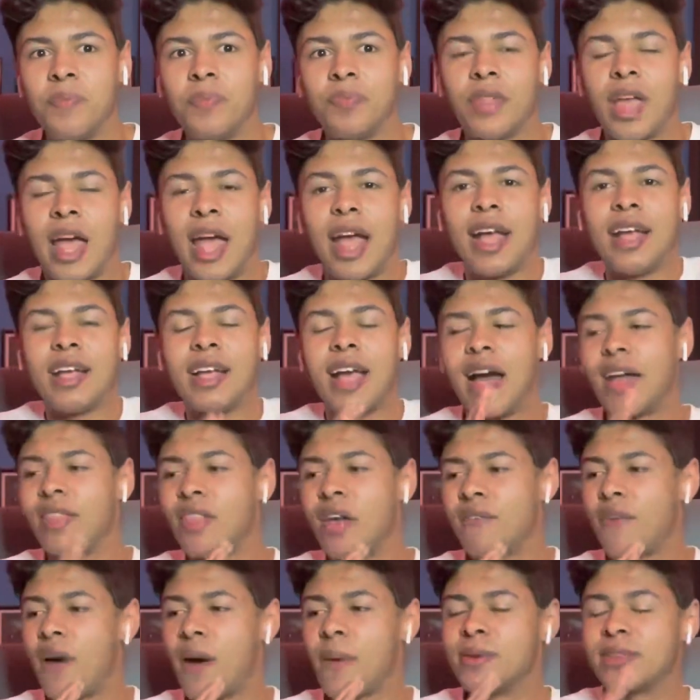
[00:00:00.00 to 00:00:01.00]
And I
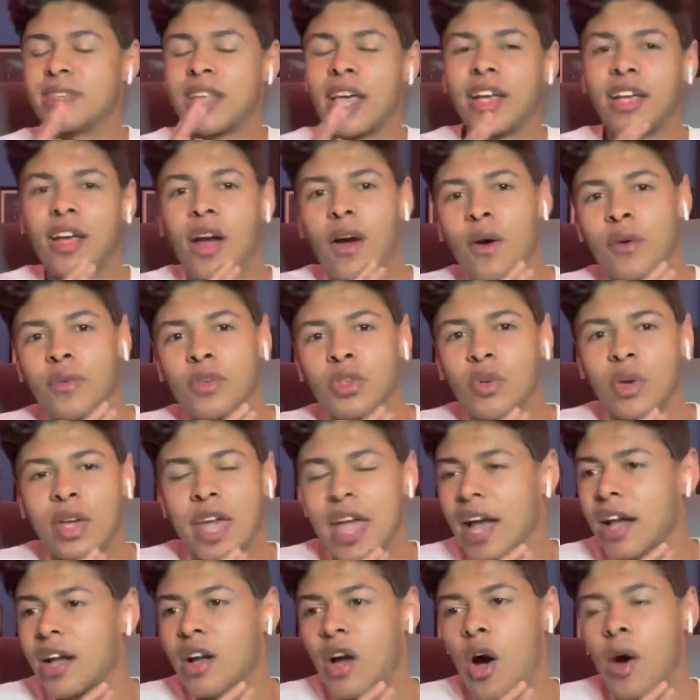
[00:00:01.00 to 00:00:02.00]
love how he's like, oh, you
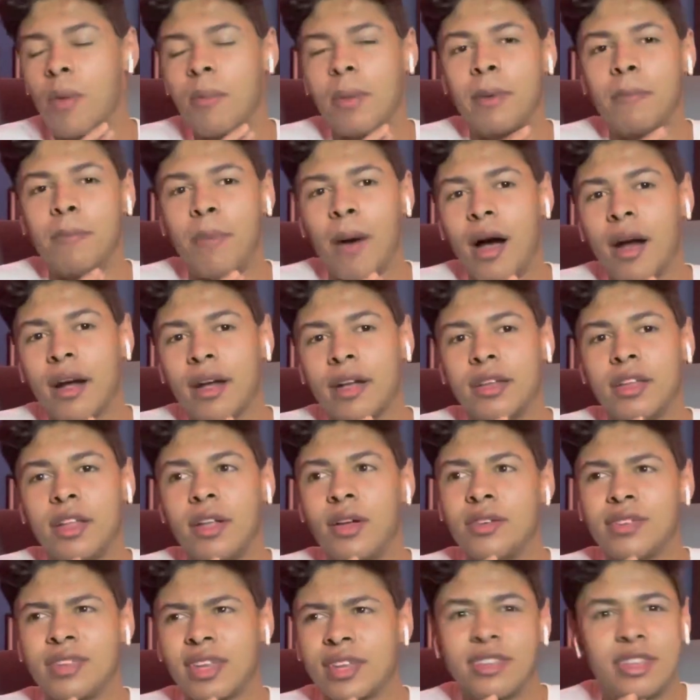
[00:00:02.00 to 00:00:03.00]
can't call me Buck. You know,
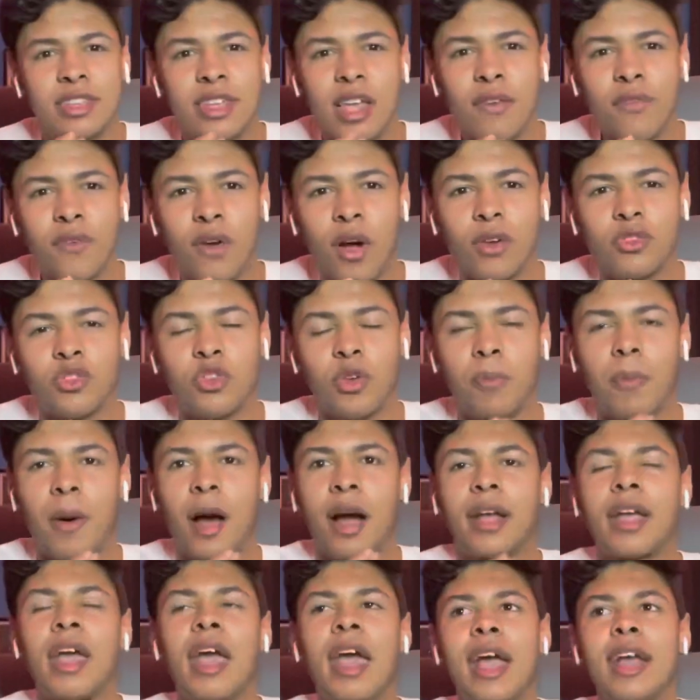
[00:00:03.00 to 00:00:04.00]
he's like, Steve called you
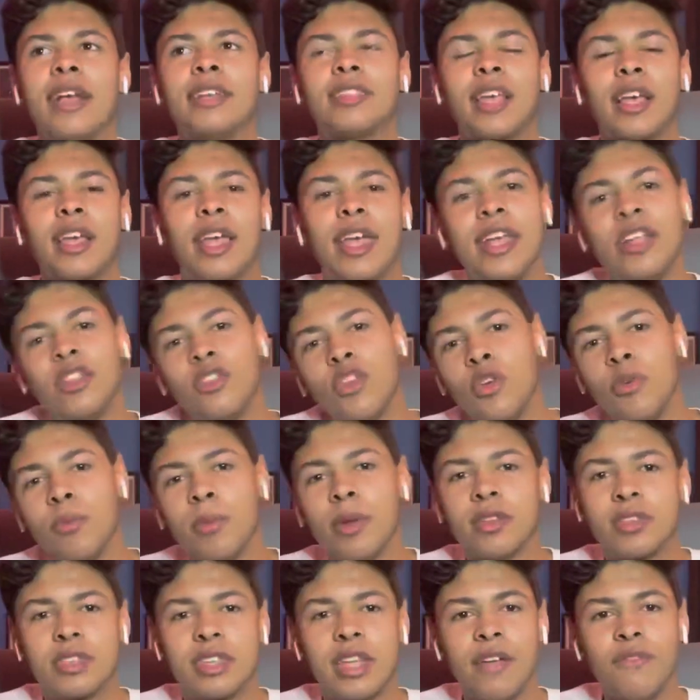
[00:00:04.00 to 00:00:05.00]
Buck. He's like, Steve
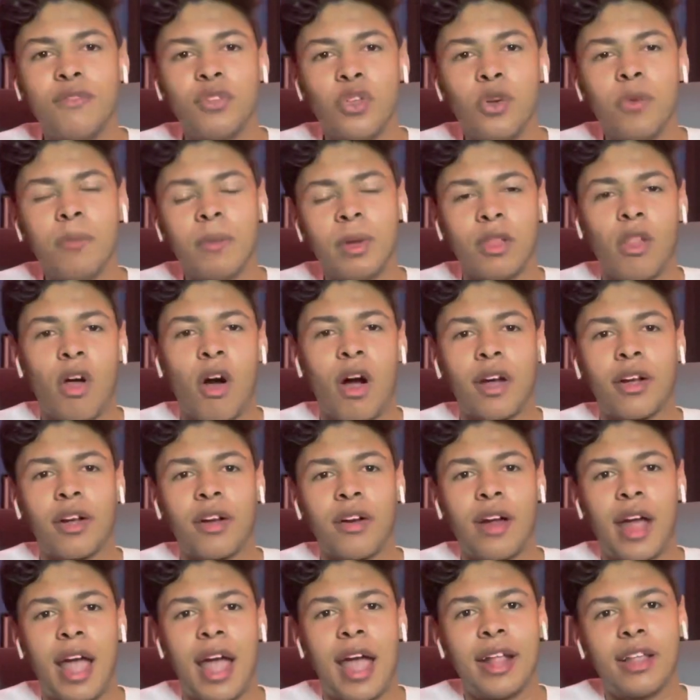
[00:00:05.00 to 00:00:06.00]
knew me
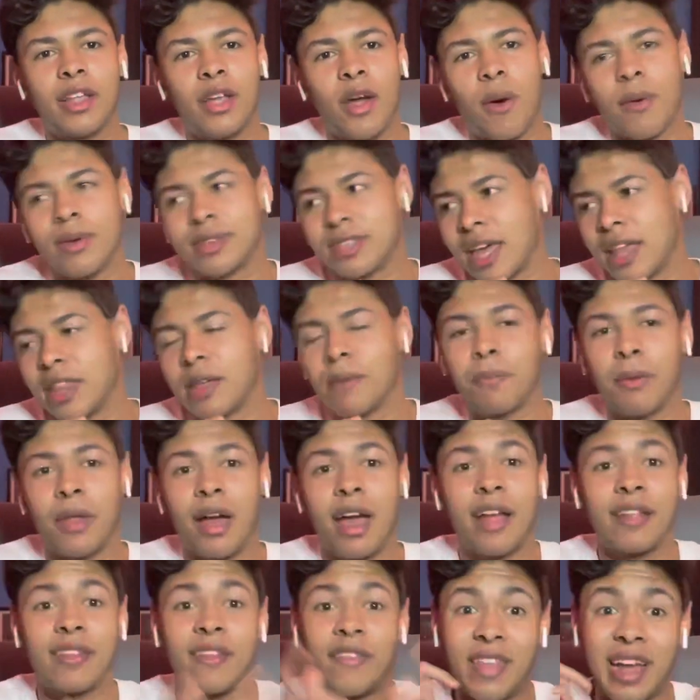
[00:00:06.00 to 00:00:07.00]
longer, and he always had a
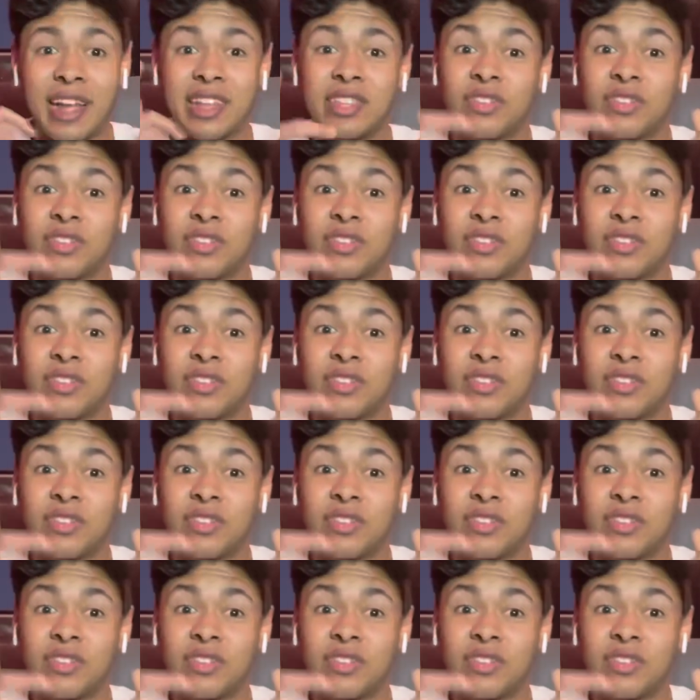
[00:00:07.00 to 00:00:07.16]
plan. That's